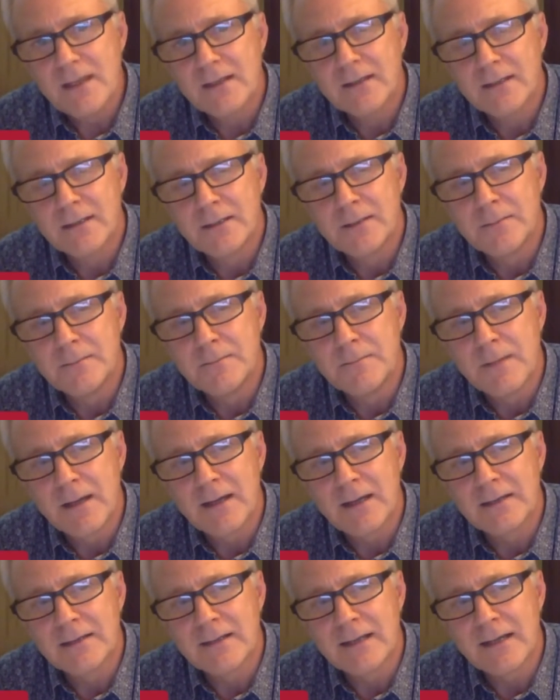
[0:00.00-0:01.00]

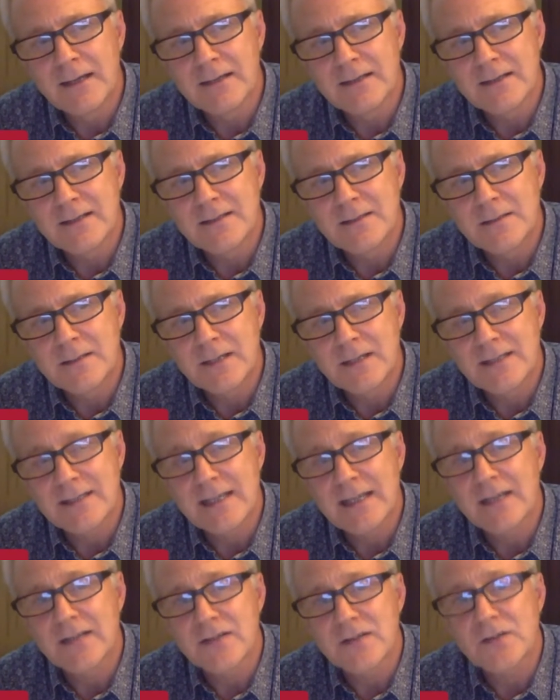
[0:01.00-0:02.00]
and
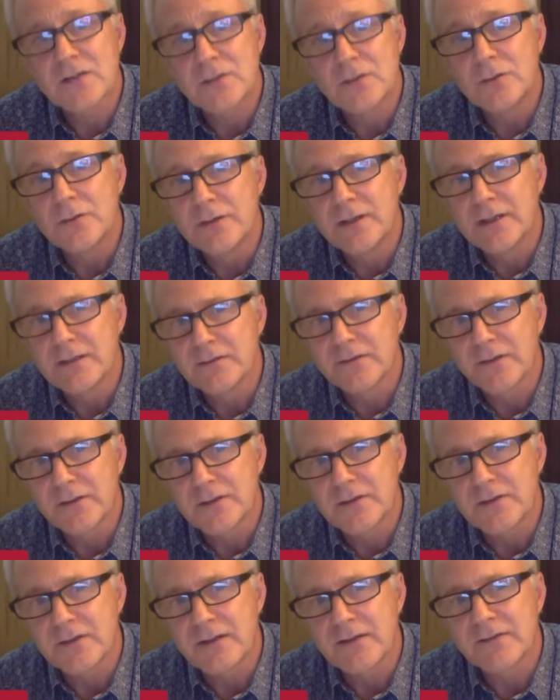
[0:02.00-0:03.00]
tell a story in a
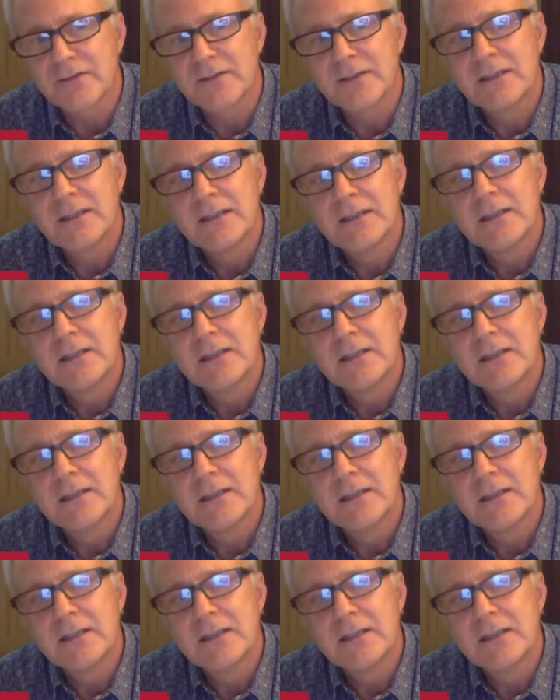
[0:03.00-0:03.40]
photograph.